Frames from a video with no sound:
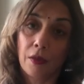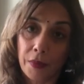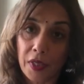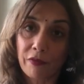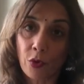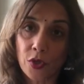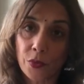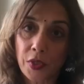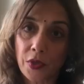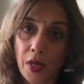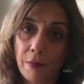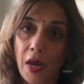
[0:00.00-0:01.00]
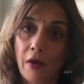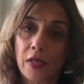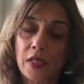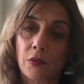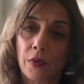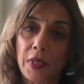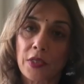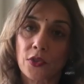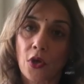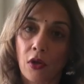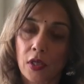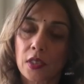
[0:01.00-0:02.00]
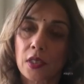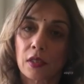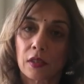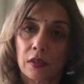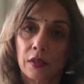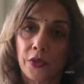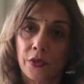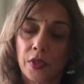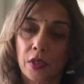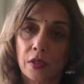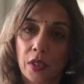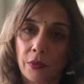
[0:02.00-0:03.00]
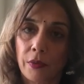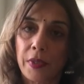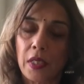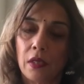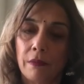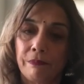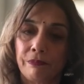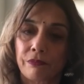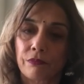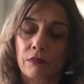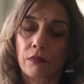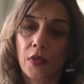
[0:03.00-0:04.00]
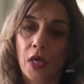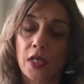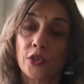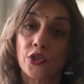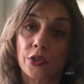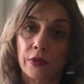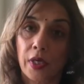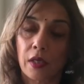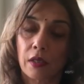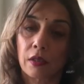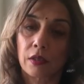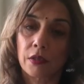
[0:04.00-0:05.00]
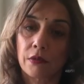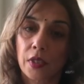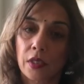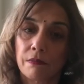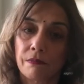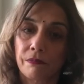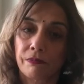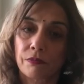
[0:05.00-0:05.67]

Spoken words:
But of course, when you get married, it will be a solid union. It will be an enduring union.